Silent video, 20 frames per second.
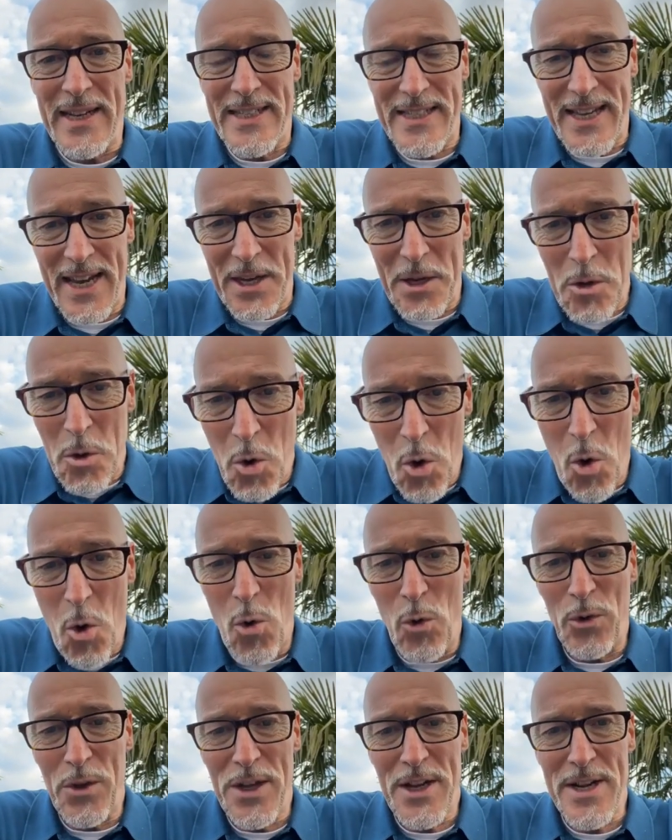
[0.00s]
It's getting
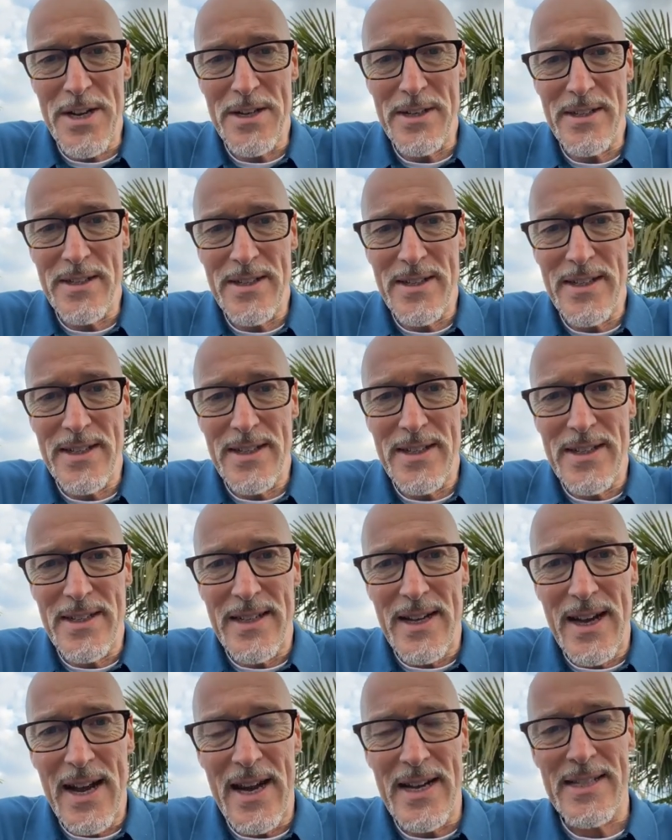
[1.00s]
cold here.
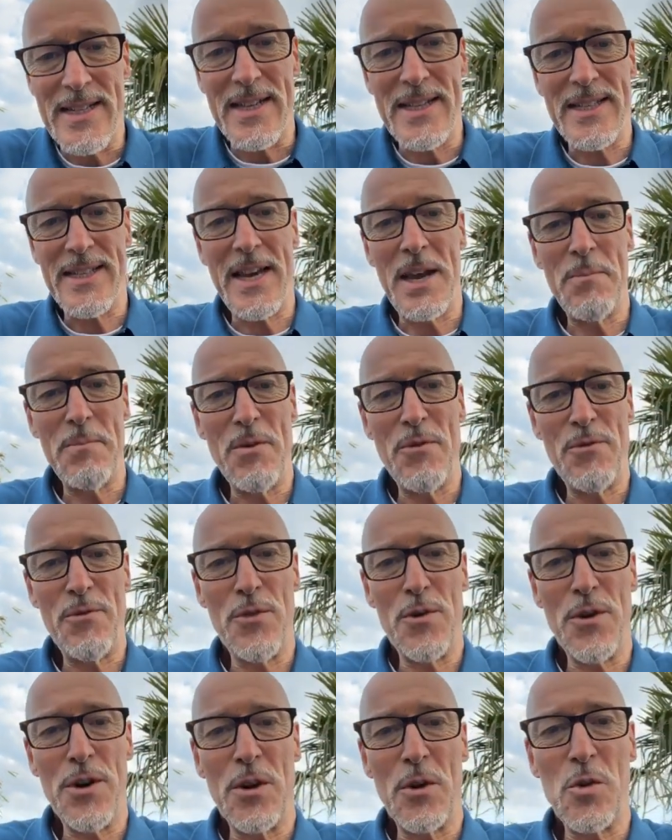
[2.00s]
As I said
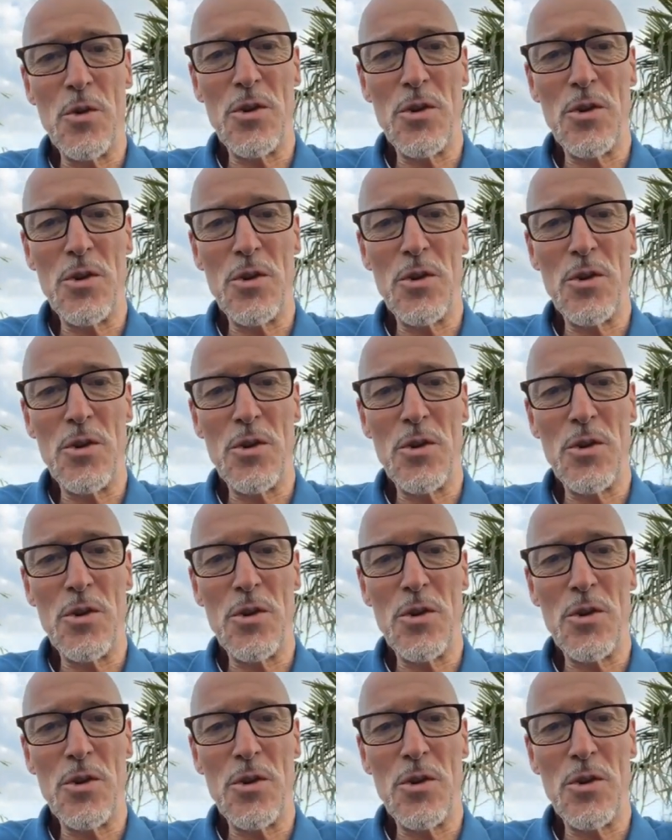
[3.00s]
before,